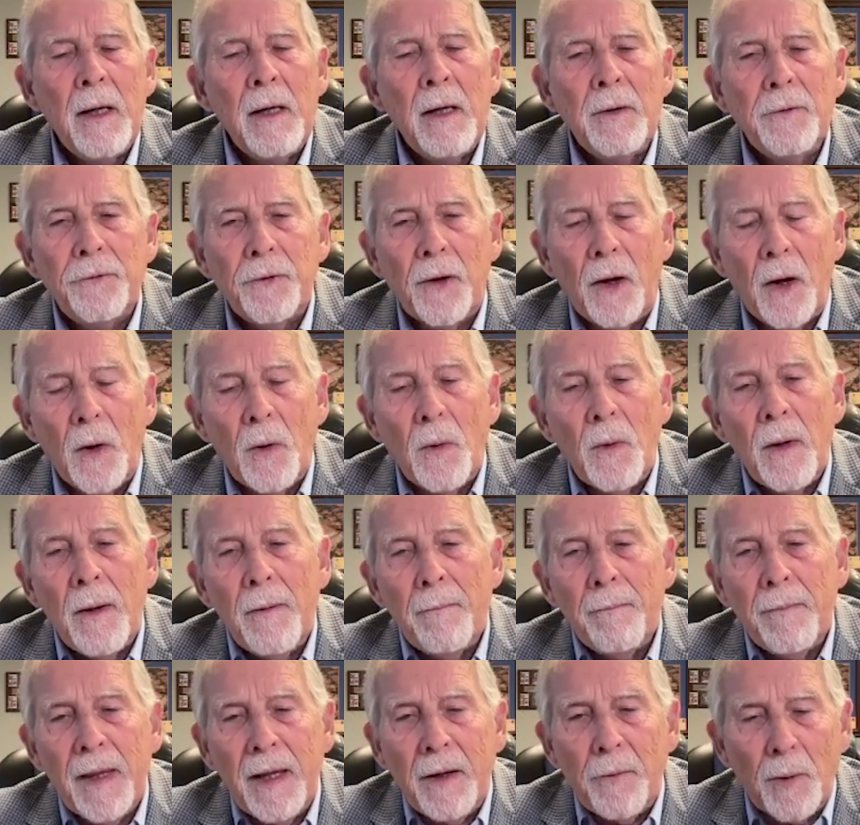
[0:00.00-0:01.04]
So
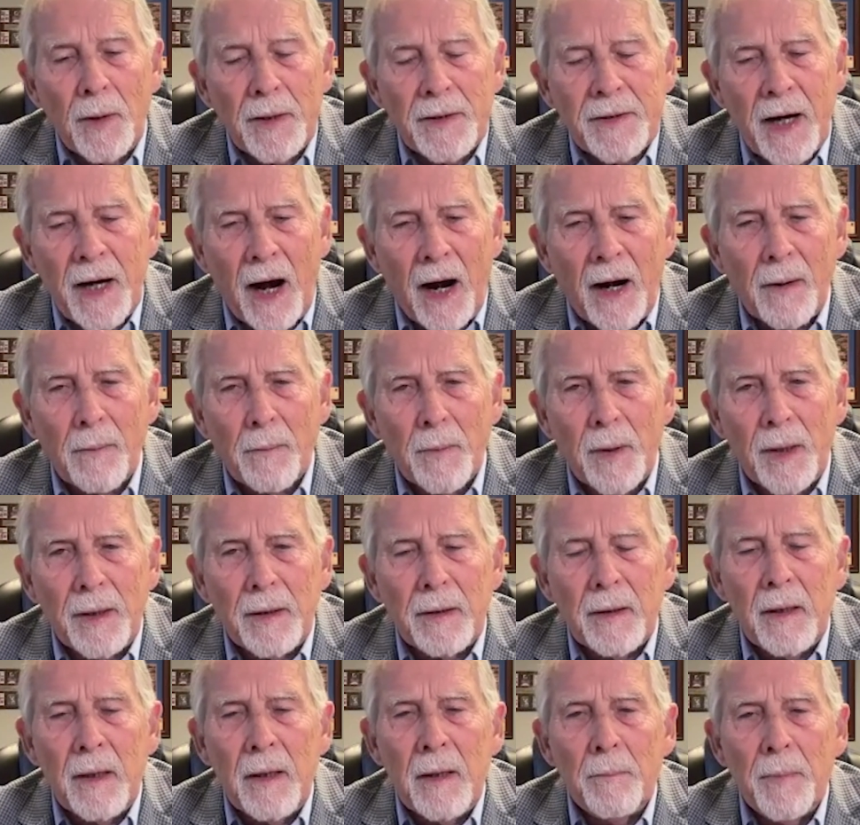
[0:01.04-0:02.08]
in
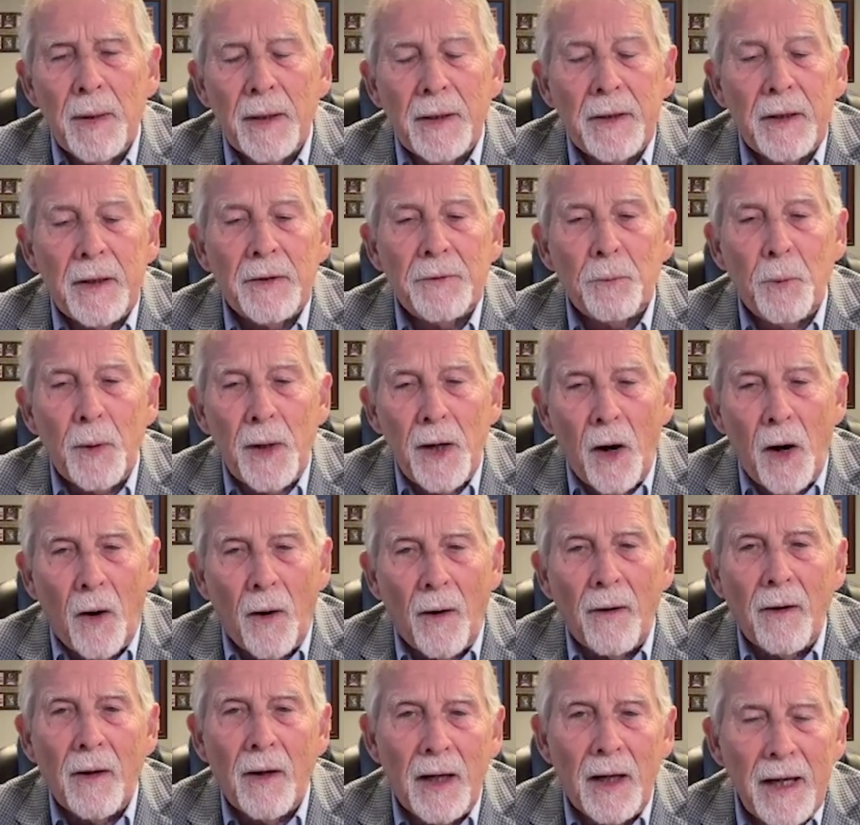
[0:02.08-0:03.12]
retirement, because we
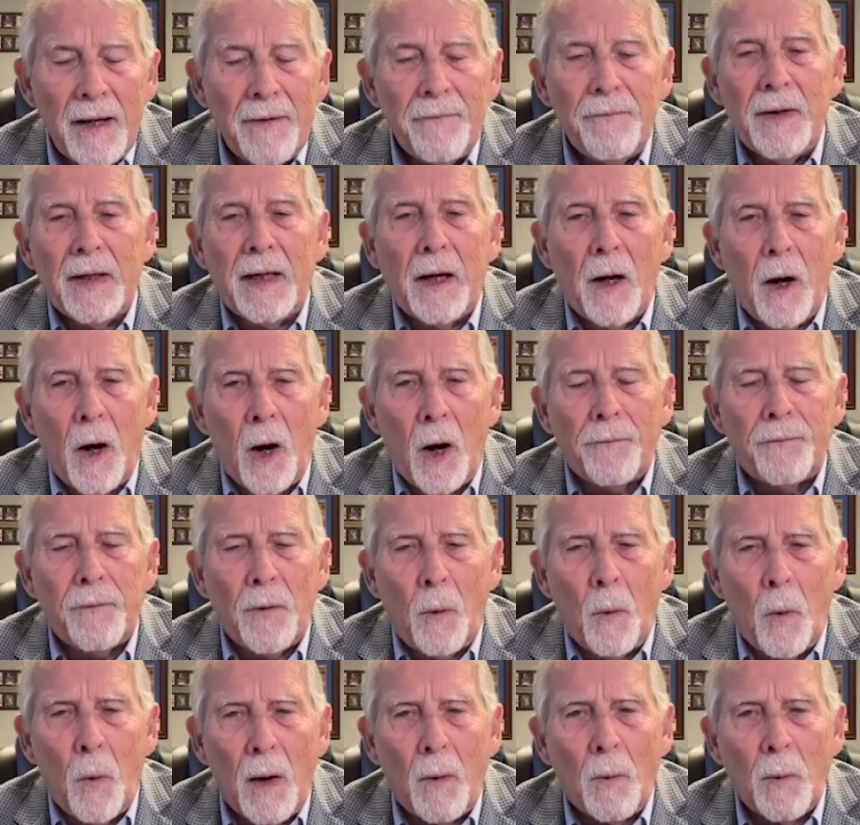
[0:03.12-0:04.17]
are living off
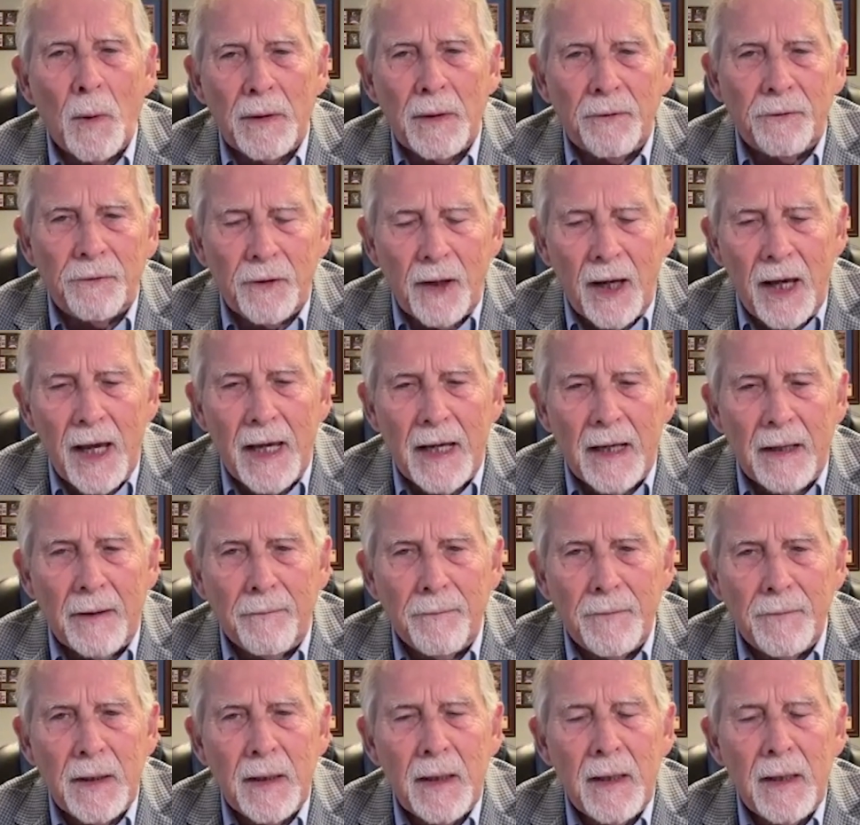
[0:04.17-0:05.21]
of what we
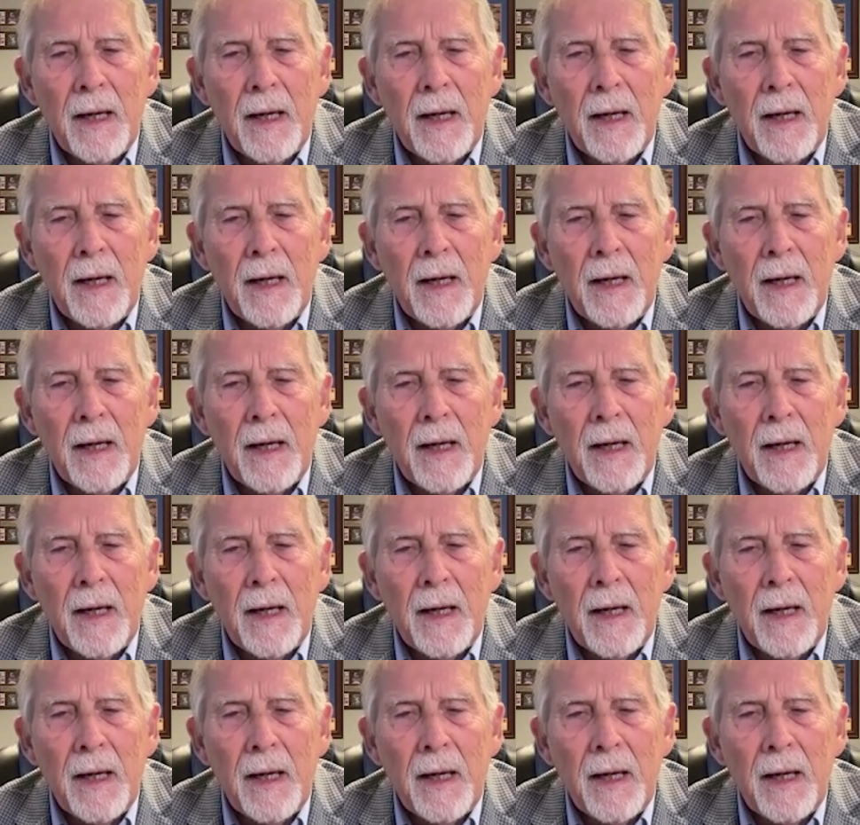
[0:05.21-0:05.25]
saved,